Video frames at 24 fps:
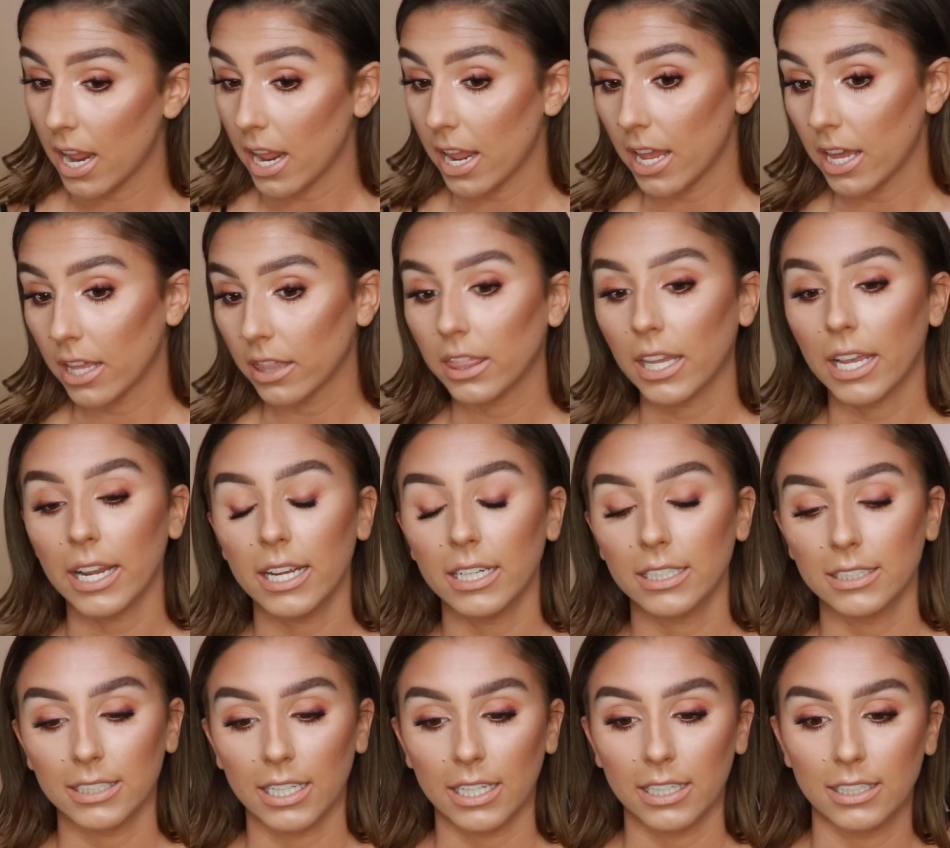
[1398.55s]
And like
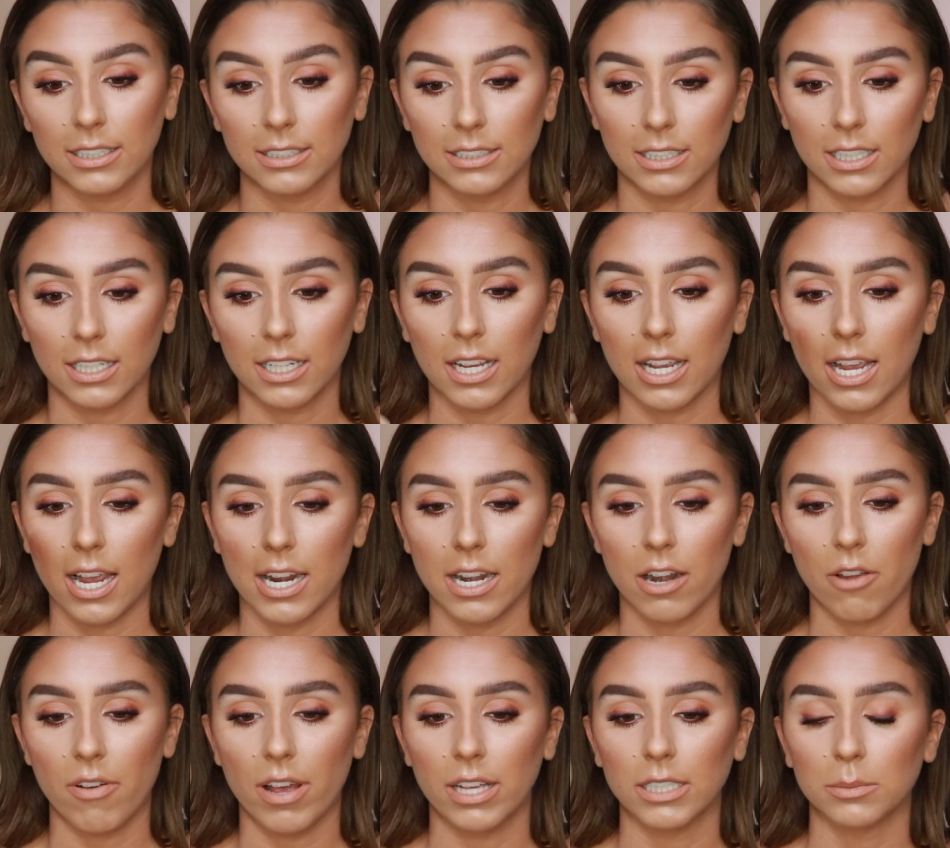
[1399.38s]
I said, this
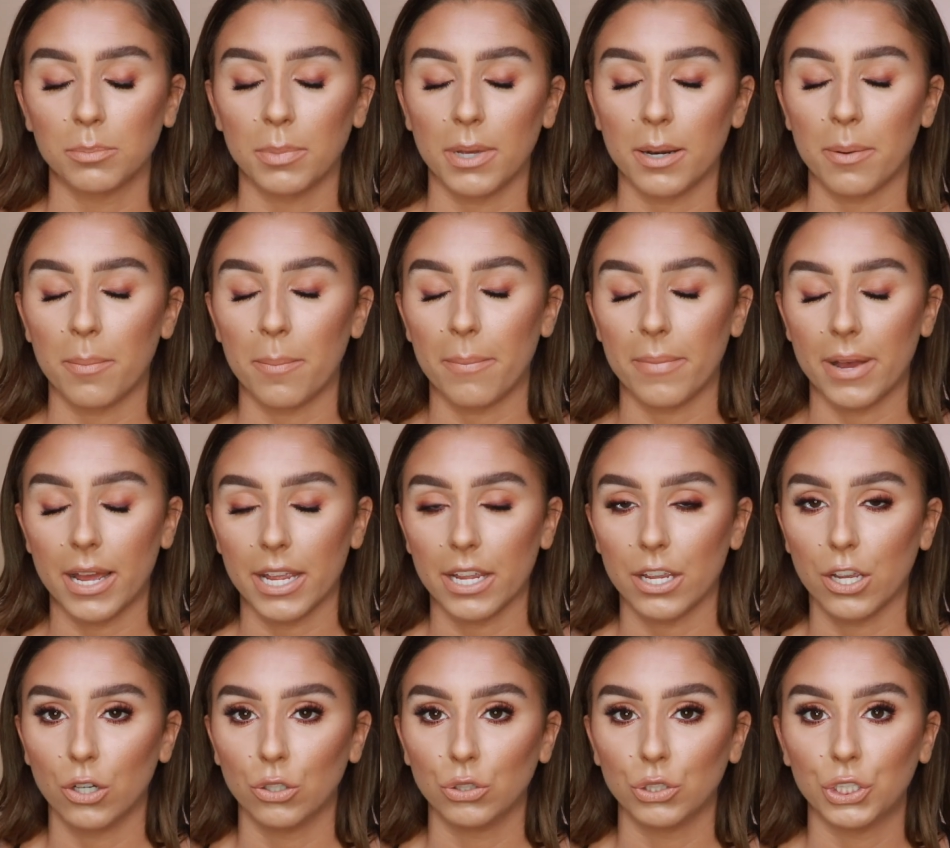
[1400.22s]
kind of has been
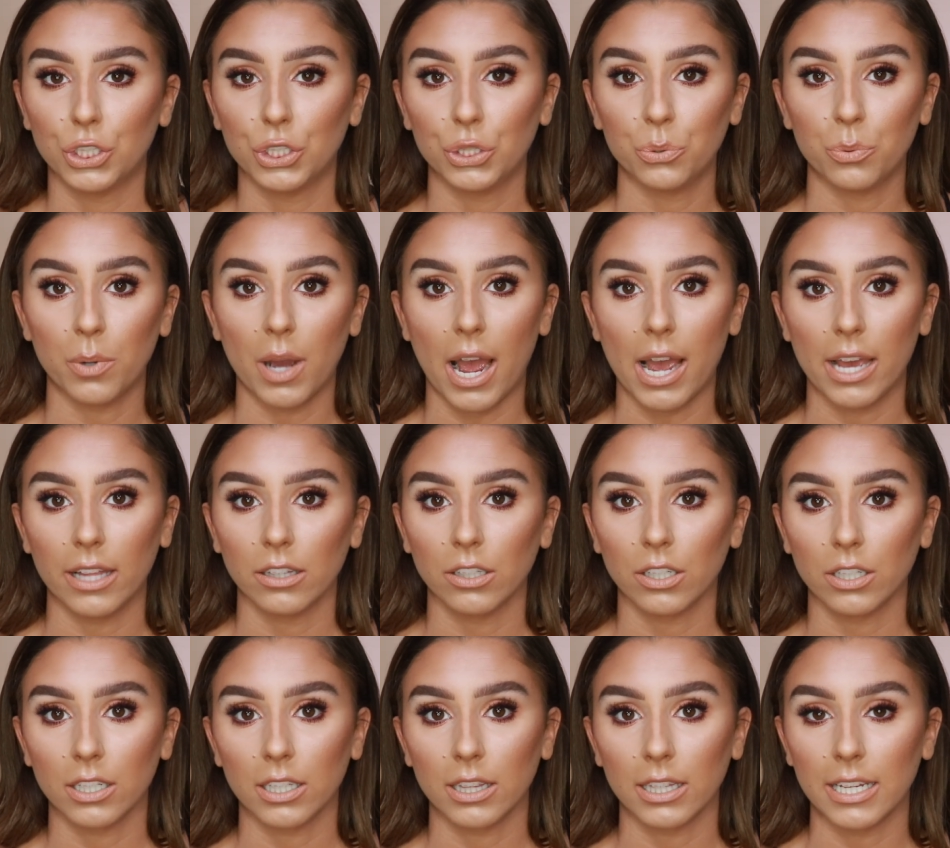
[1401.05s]
my go-to eye
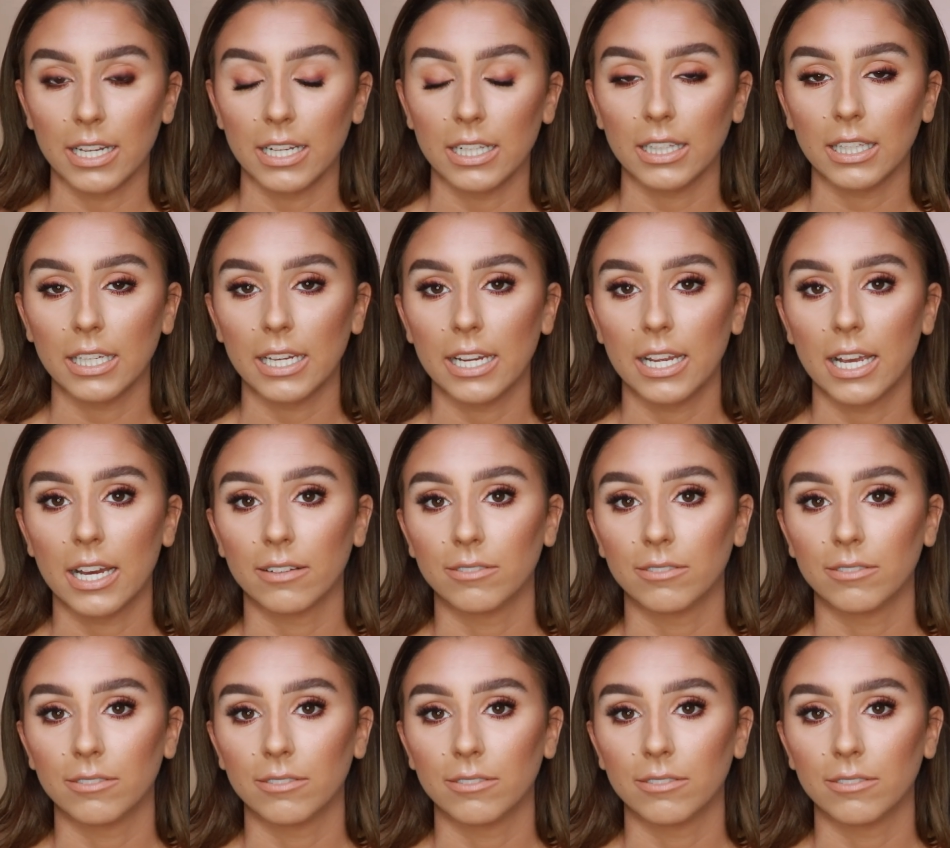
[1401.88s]
look lately.